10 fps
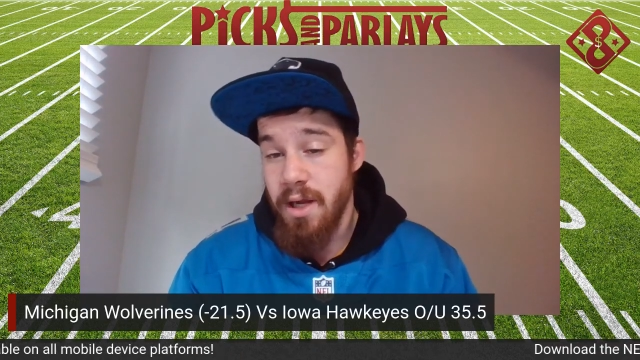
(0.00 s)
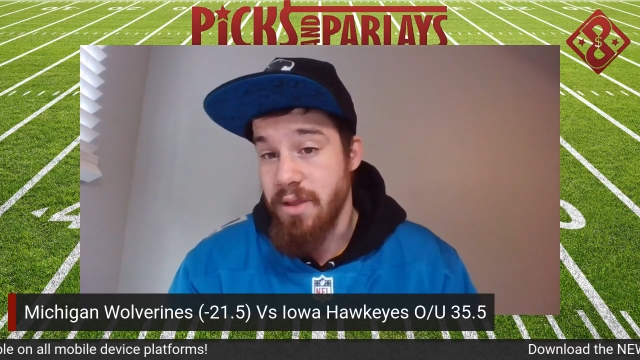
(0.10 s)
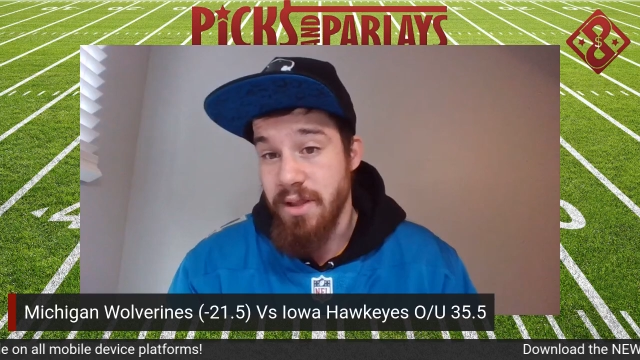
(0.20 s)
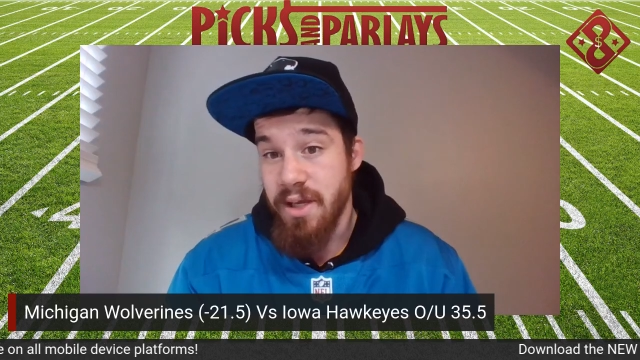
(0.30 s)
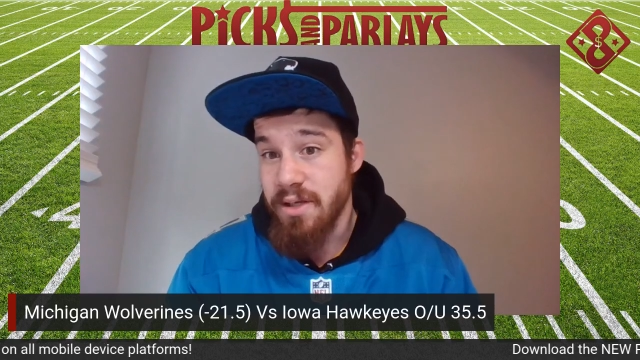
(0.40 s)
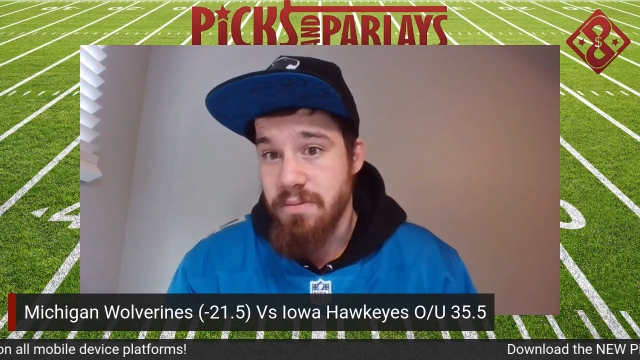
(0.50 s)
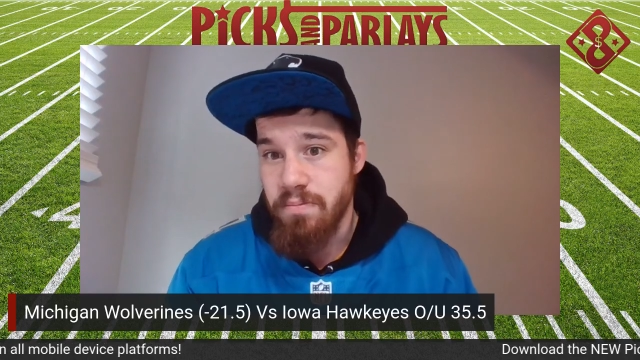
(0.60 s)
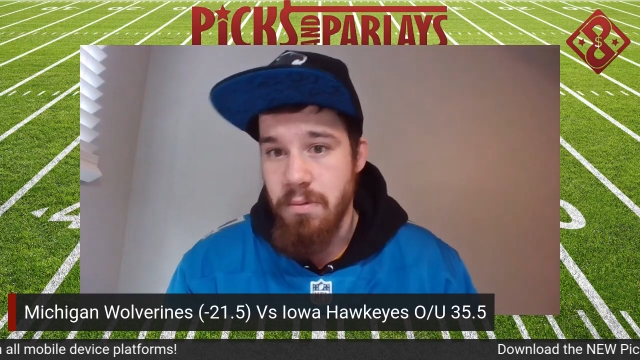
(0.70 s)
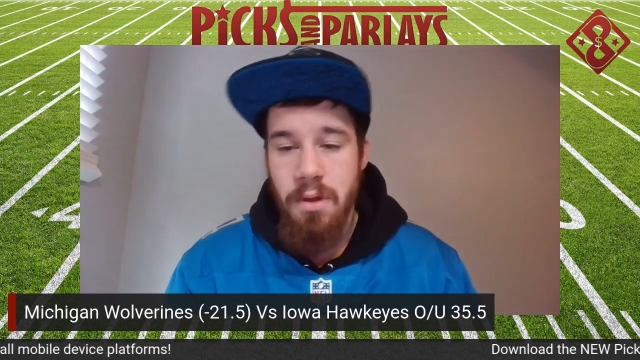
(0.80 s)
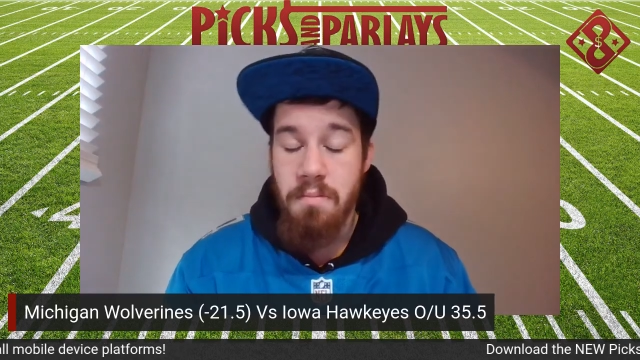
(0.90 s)
I think they could
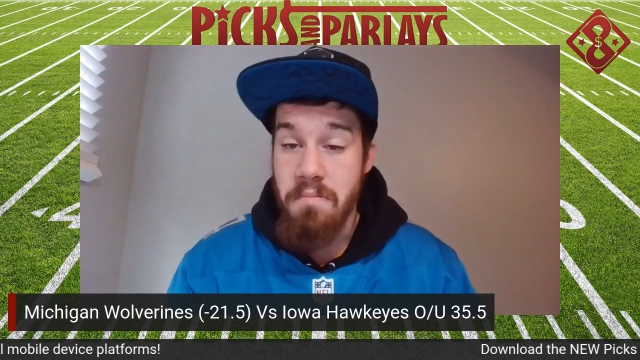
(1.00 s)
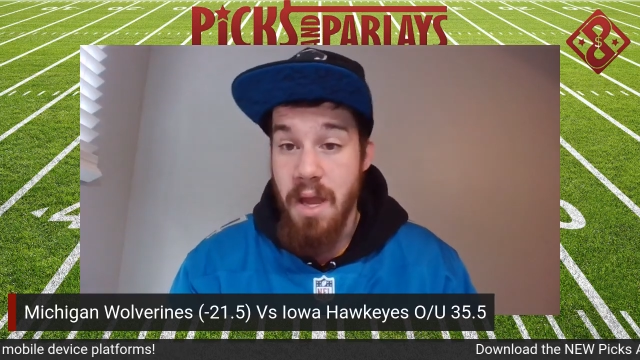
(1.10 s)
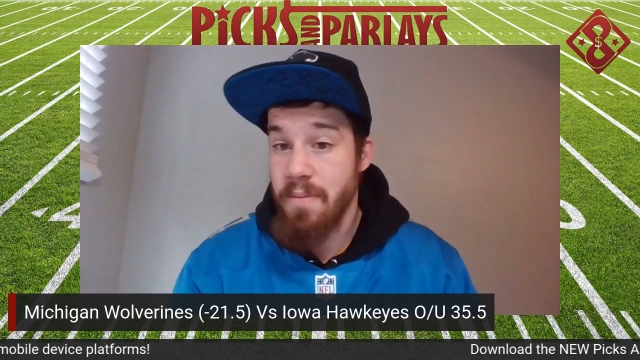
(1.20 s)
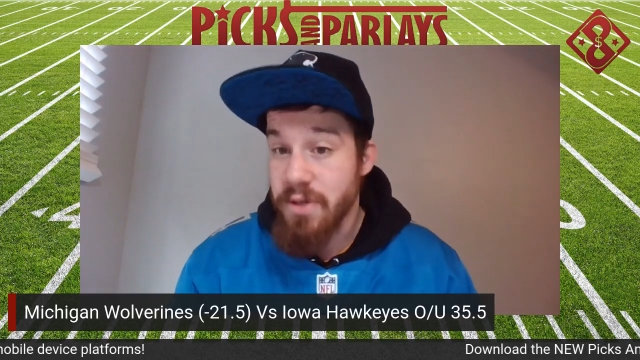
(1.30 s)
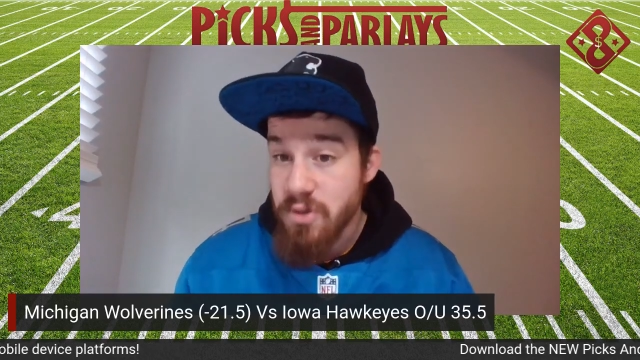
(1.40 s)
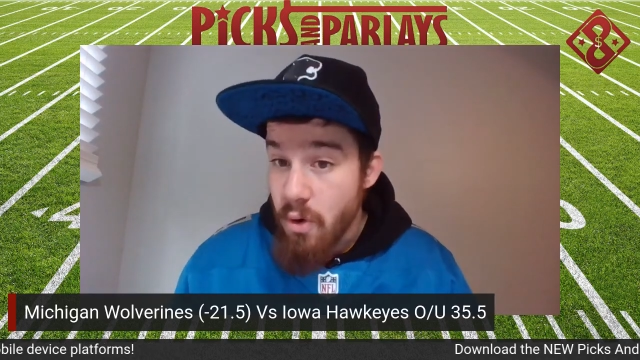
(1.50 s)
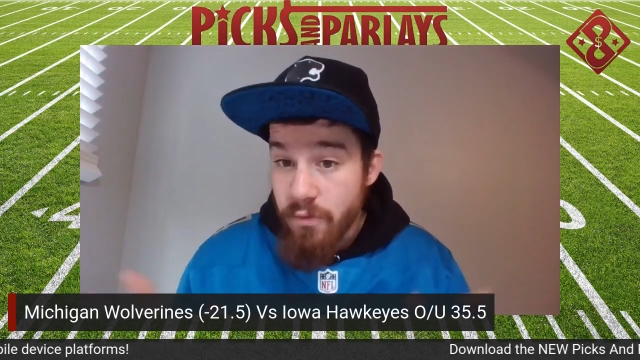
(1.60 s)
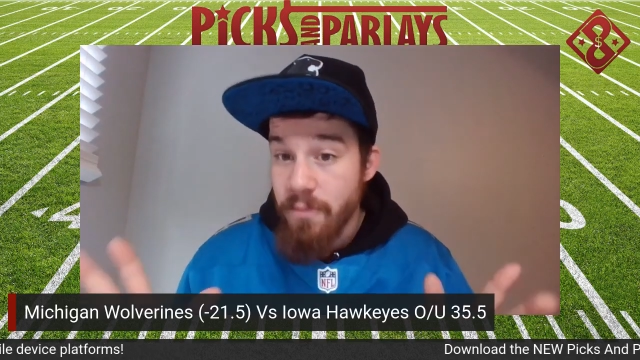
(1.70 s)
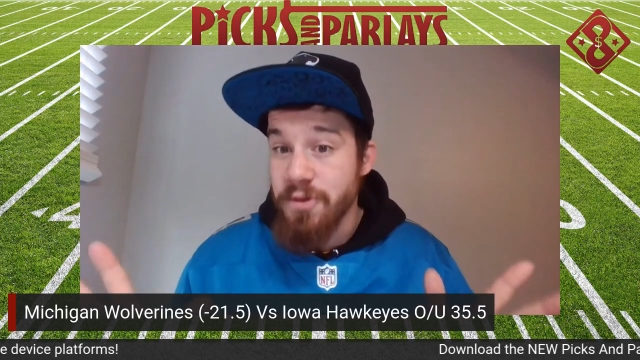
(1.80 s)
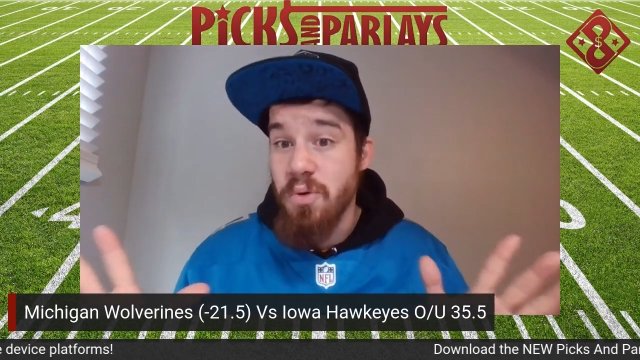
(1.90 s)
maybe score
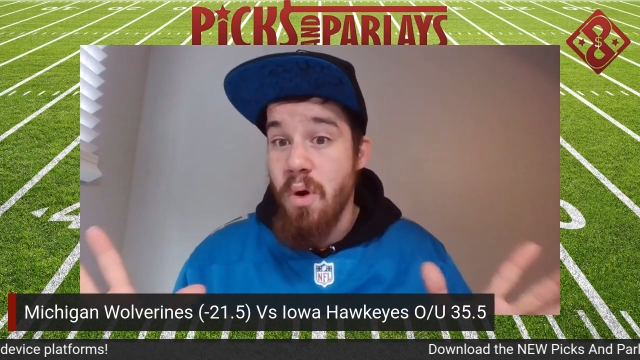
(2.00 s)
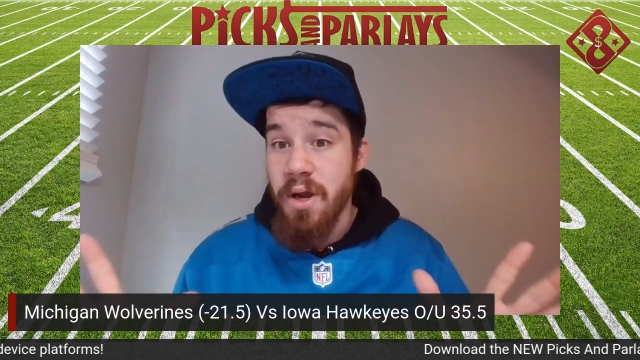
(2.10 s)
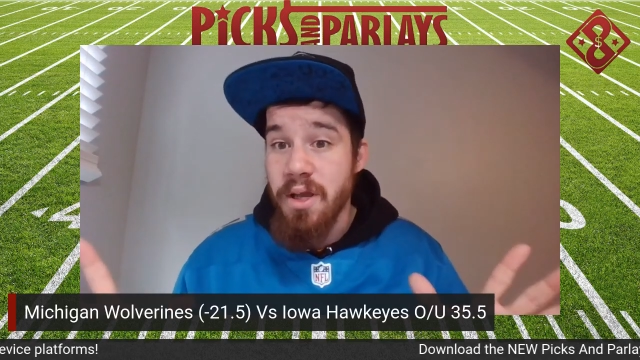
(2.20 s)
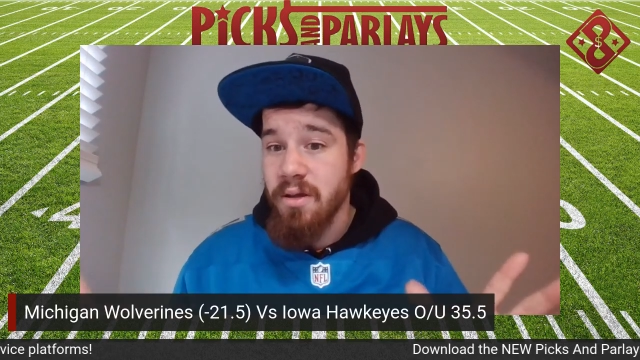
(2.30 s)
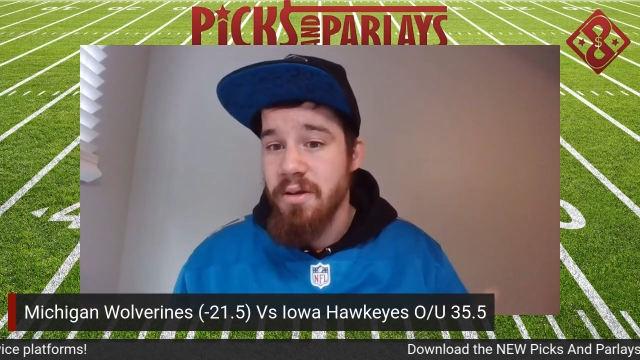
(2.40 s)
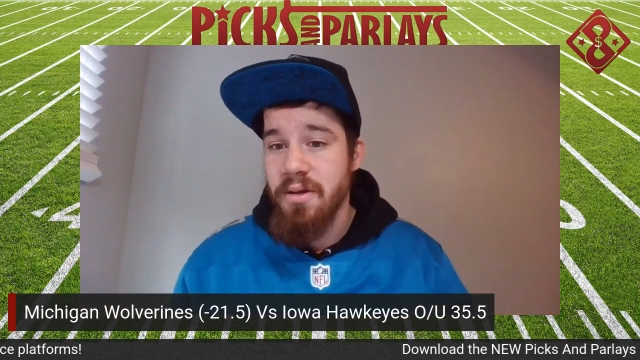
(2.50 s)
from the 20,